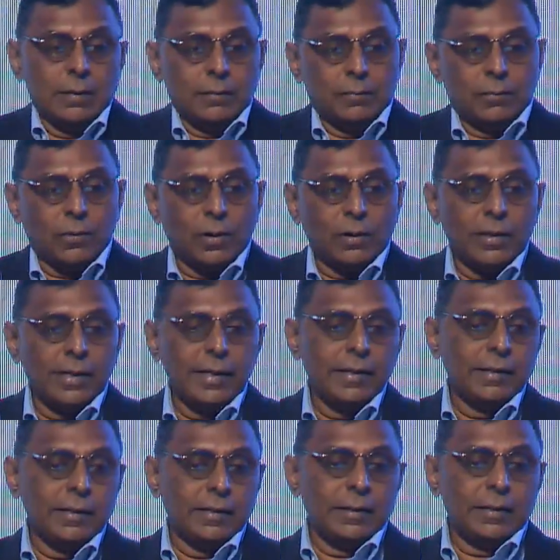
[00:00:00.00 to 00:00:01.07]

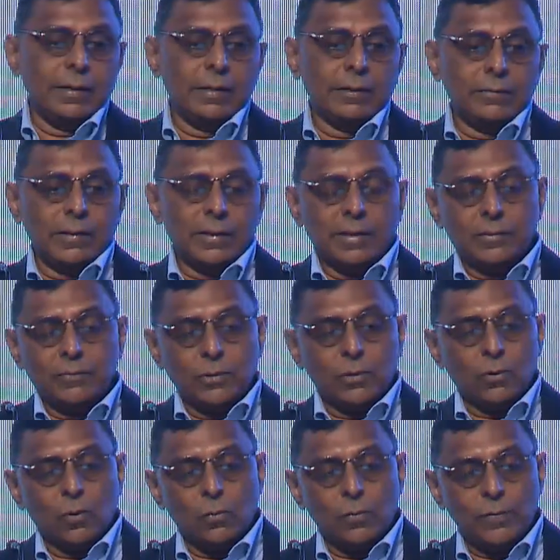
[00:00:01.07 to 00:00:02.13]
Broadly, it will give you
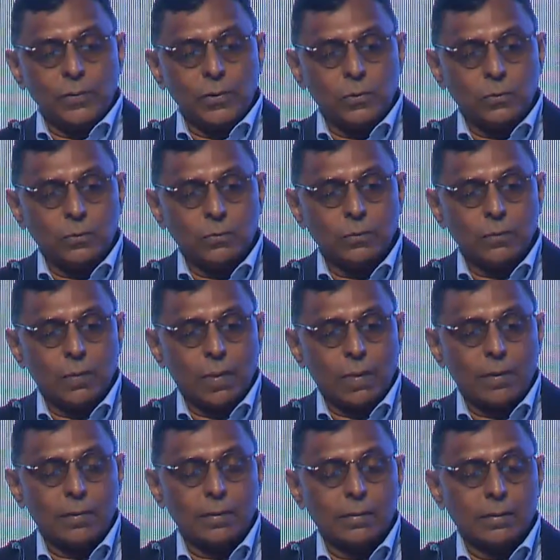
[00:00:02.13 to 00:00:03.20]
an overview.
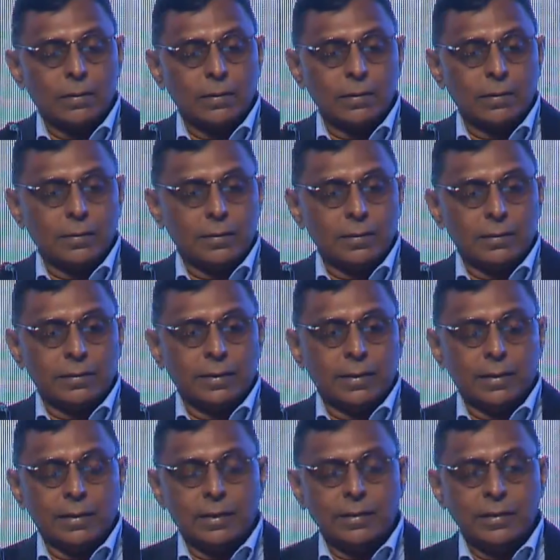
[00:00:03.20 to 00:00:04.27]

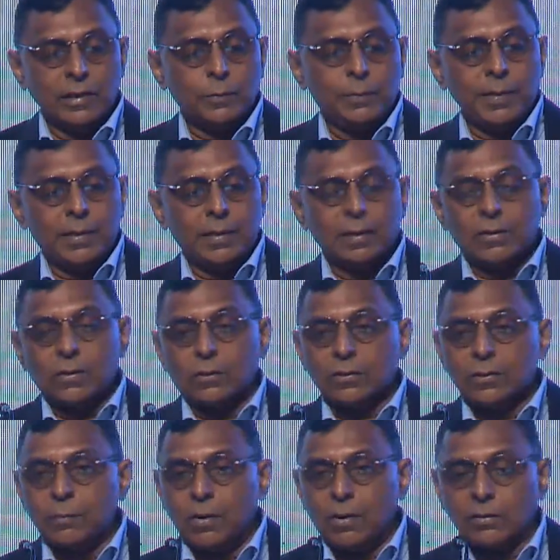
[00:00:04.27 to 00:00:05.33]
The earlier speaker
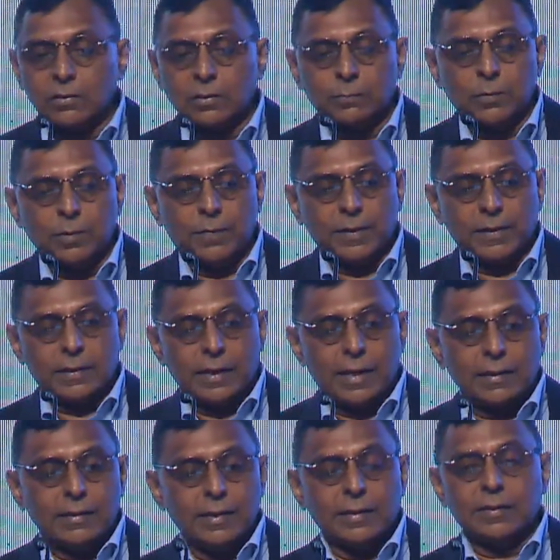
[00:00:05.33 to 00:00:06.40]
talked about the
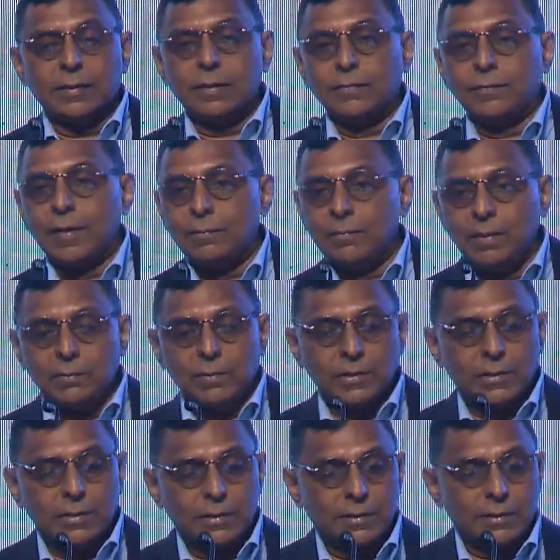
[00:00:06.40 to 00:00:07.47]
professionalization in family
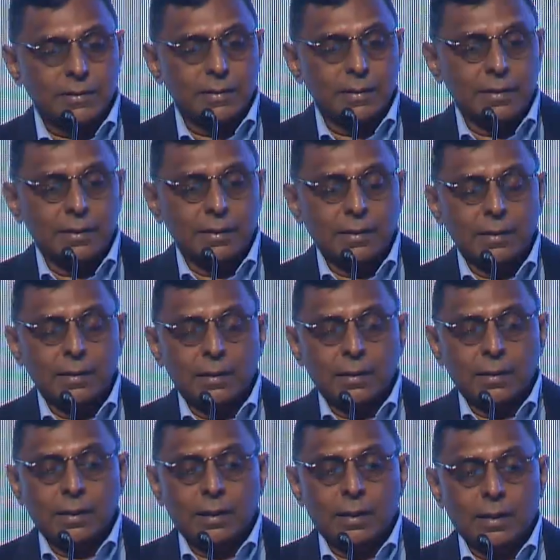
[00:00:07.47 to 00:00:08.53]
business.
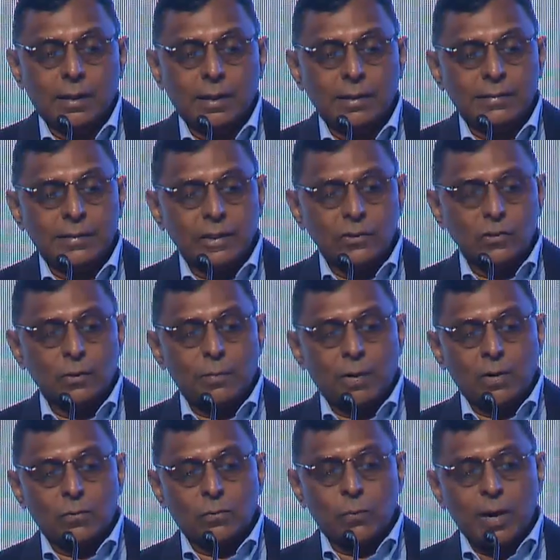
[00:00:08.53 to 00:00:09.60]
I'll tell you
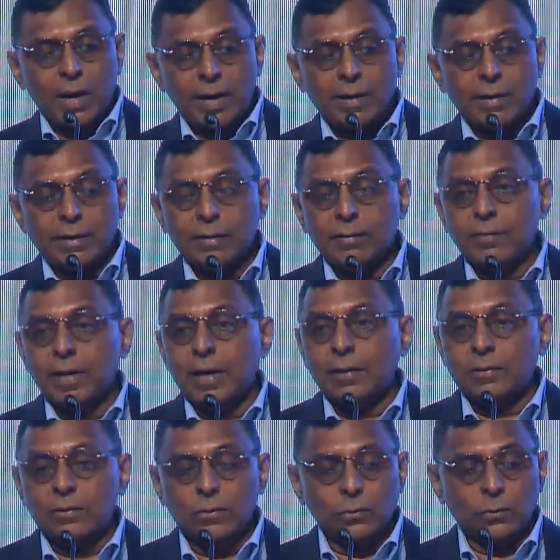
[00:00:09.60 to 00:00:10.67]
about why we
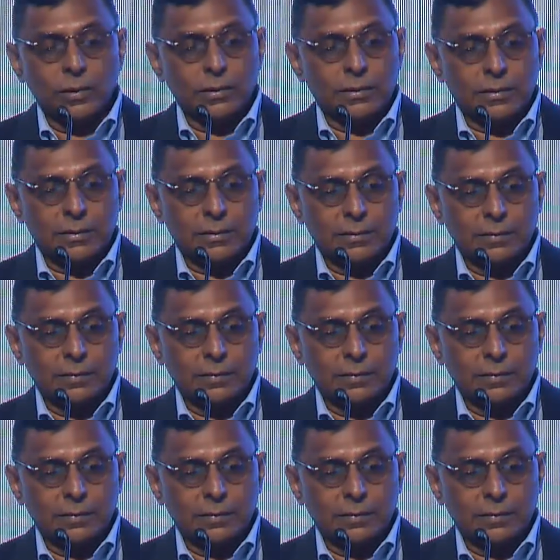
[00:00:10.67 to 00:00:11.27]
had to do this.